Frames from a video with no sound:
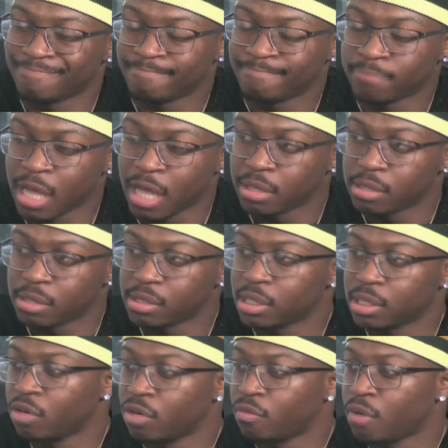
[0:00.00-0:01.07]
how the city
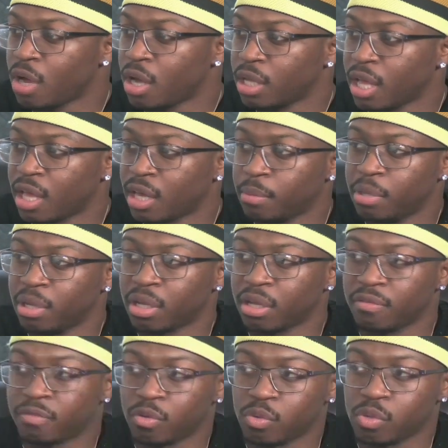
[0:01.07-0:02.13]
of Raleigh had a big
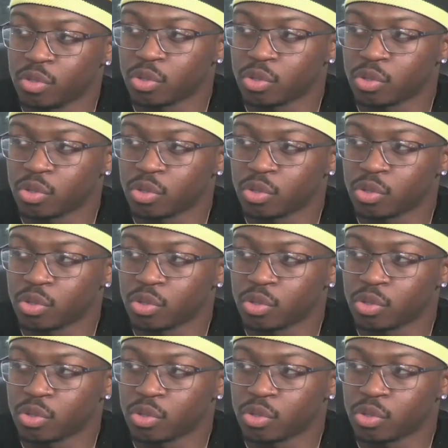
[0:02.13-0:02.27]
influence on